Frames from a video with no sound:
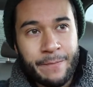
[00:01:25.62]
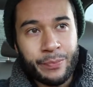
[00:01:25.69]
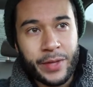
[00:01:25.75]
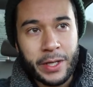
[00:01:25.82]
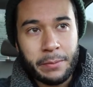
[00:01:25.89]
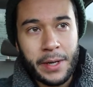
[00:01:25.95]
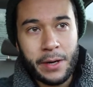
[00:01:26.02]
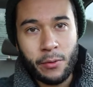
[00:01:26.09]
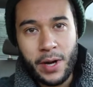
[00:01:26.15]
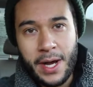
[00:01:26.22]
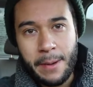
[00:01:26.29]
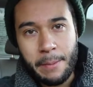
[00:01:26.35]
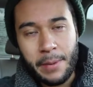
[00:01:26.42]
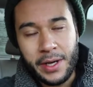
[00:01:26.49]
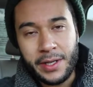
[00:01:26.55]
Like my
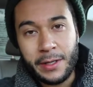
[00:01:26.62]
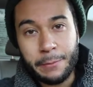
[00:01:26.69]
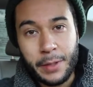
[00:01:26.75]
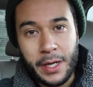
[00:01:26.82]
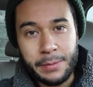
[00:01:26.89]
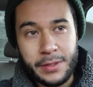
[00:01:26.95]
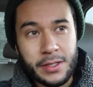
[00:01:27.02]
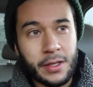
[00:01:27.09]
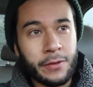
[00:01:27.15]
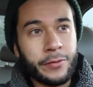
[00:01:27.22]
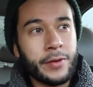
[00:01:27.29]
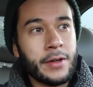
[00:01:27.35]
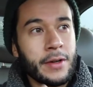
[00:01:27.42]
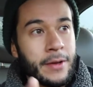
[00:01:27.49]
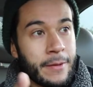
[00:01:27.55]
rap, my hip hop
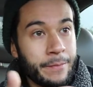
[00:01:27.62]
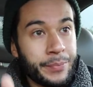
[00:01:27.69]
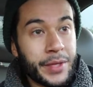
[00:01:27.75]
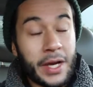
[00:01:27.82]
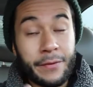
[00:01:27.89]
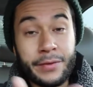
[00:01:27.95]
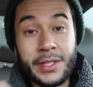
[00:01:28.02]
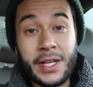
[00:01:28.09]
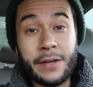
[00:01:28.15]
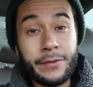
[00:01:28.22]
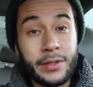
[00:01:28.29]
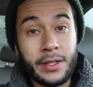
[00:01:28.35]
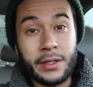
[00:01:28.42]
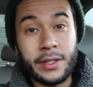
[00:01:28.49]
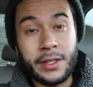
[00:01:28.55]
stuff I've
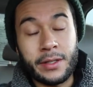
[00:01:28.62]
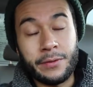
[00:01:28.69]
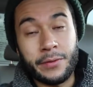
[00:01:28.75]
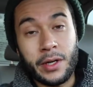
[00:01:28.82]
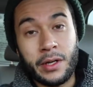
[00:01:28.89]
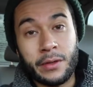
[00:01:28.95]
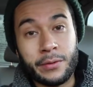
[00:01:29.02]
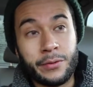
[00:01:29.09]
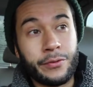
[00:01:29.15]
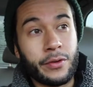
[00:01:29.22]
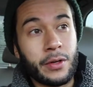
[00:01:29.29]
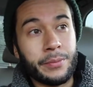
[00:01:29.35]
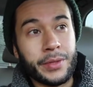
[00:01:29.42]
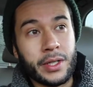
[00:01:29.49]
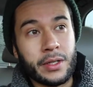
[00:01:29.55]
definitely evolved
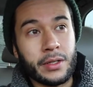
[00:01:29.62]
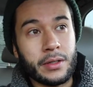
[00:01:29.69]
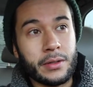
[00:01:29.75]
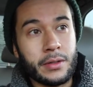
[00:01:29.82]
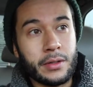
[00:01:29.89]
from the